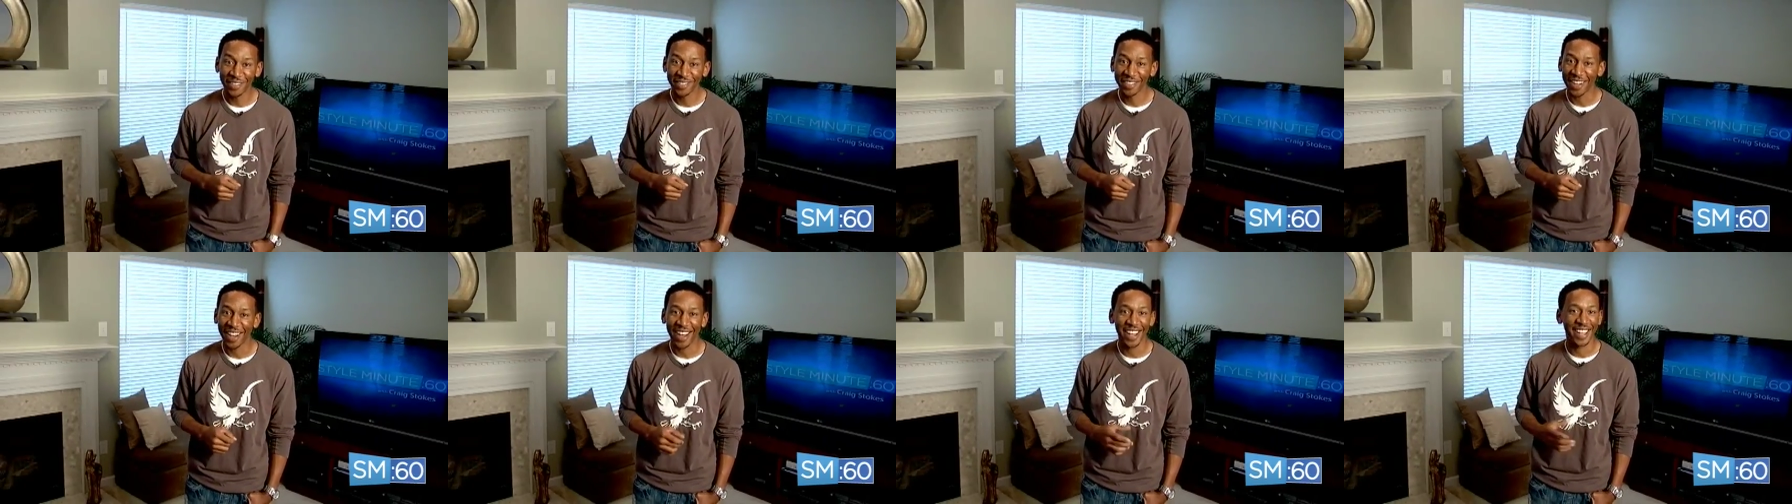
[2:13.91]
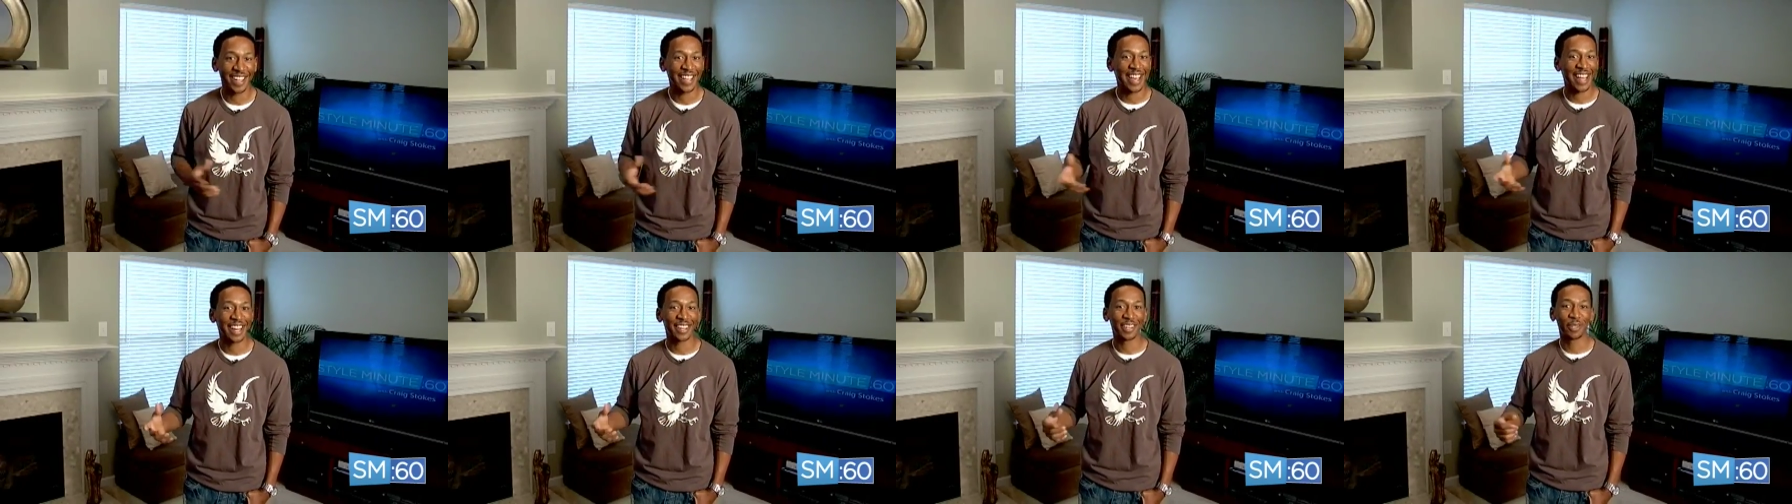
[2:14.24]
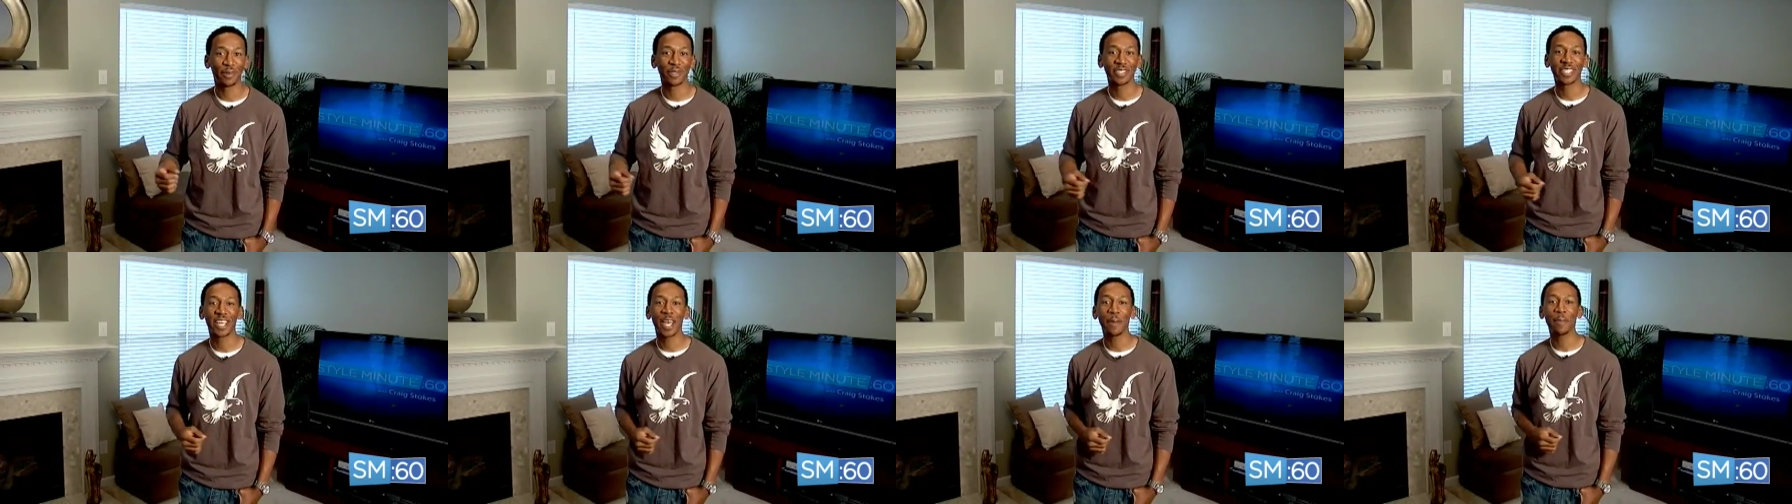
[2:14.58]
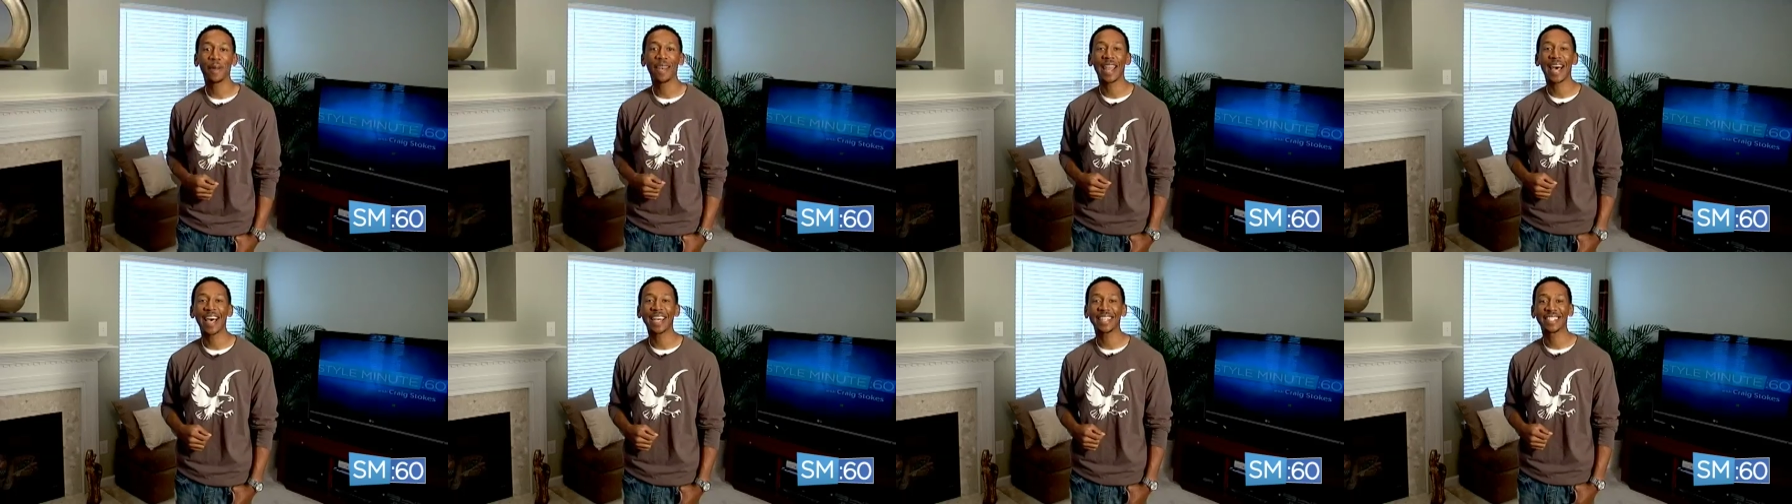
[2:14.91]
all you got to do is keep it
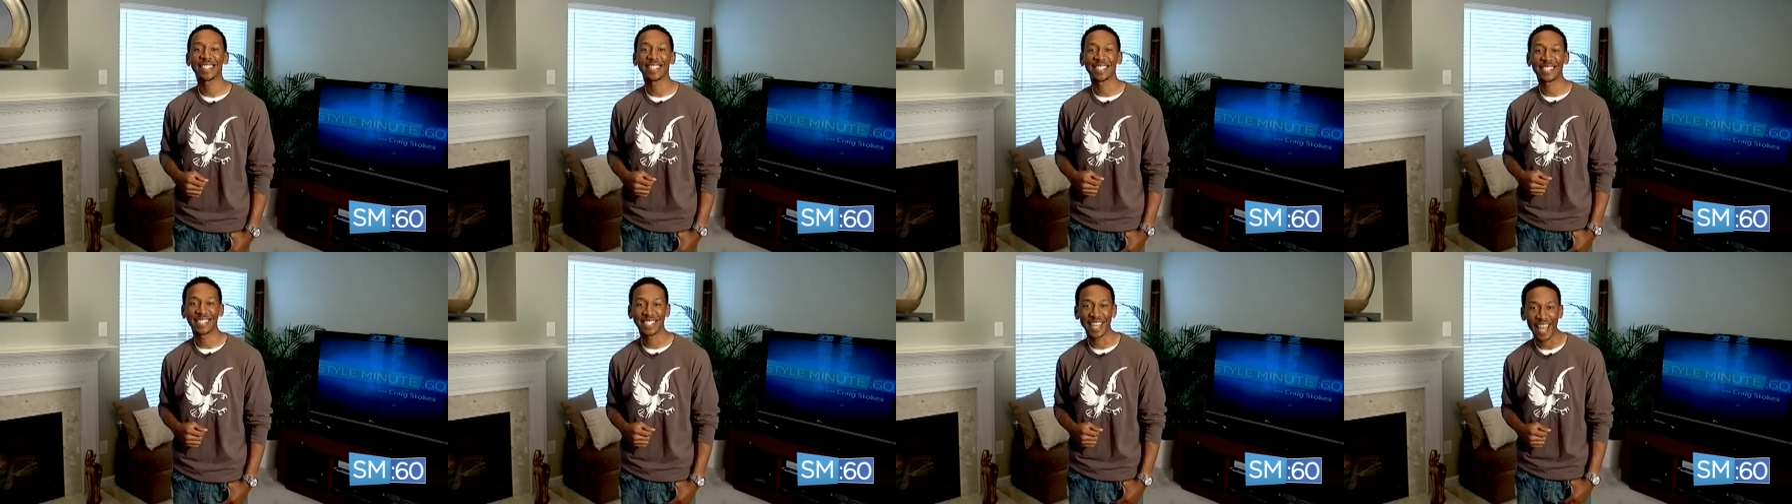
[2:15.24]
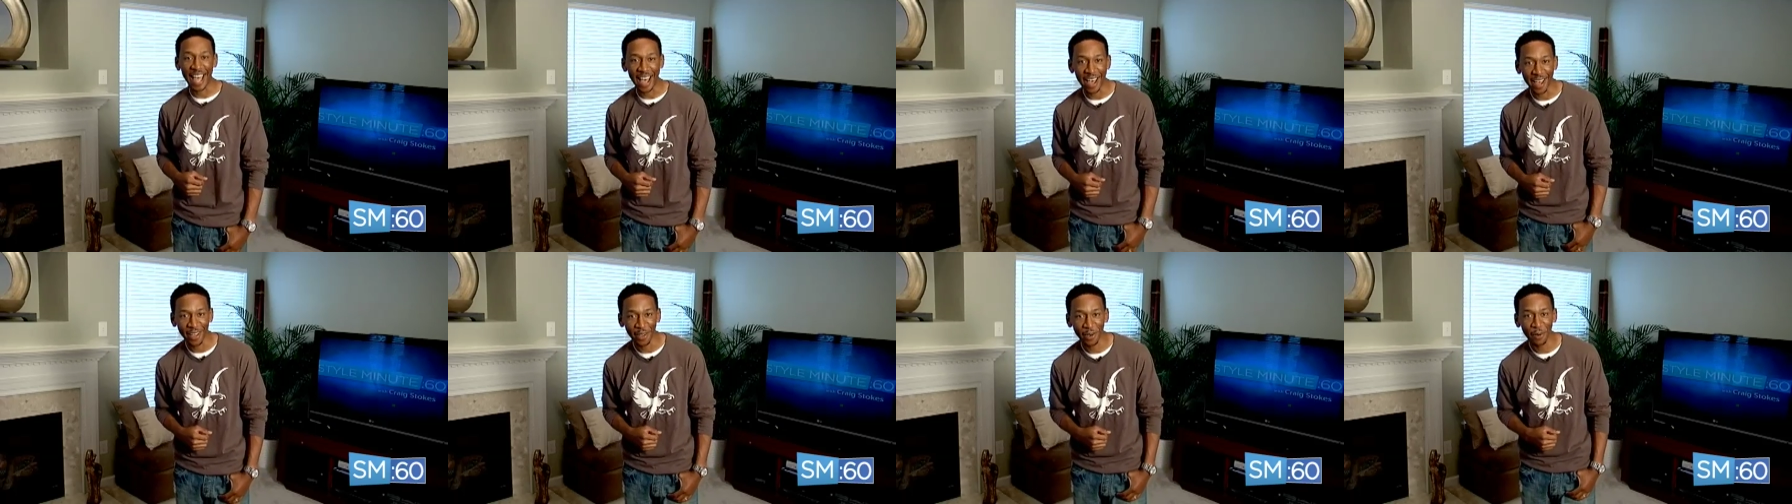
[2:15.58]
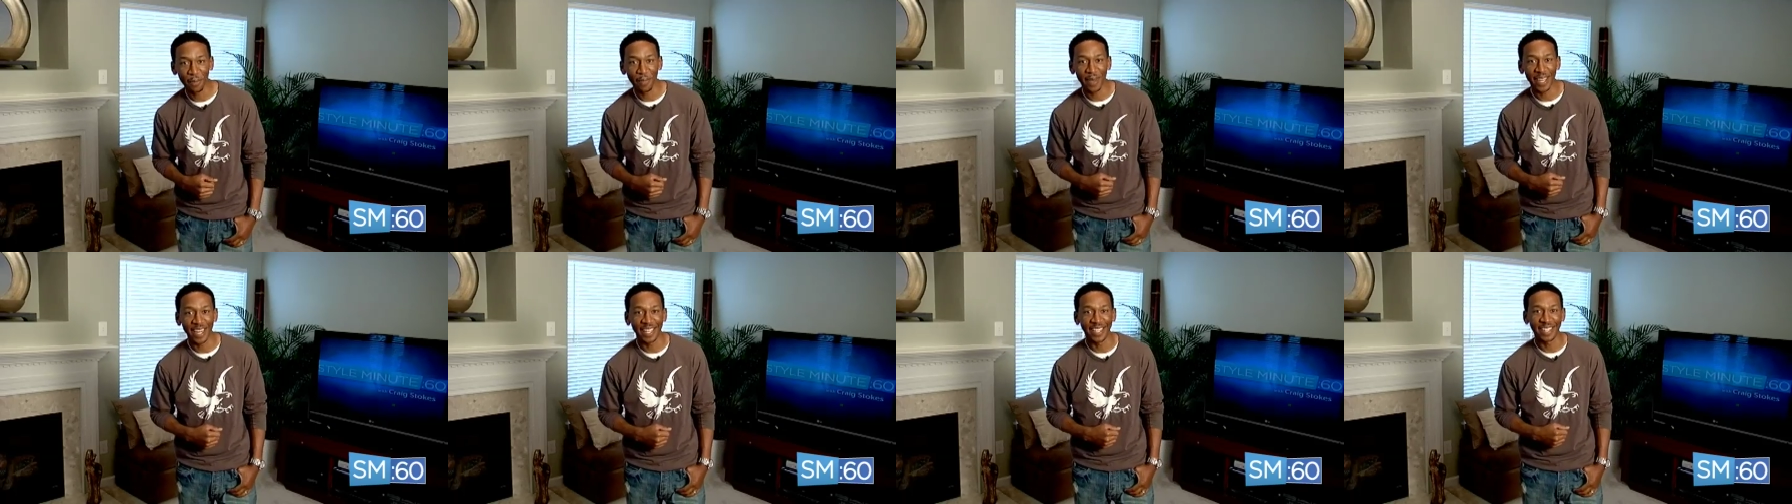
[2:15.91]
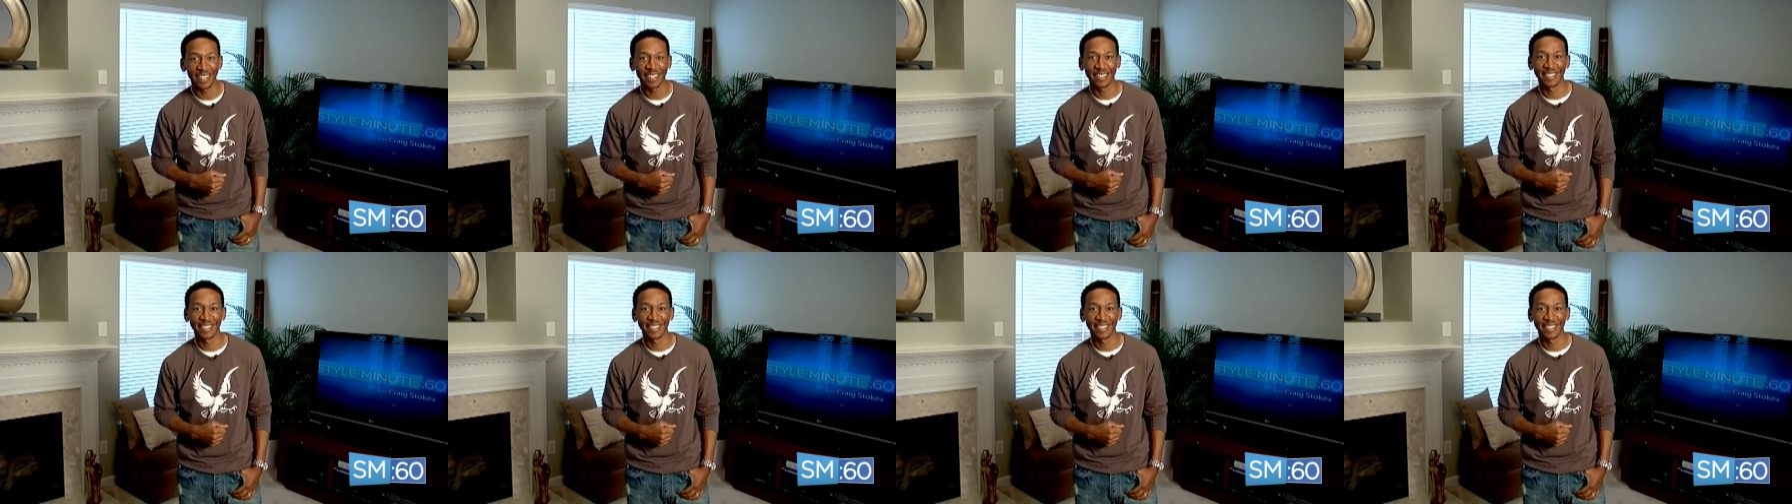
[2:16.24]
locked to Style Minute.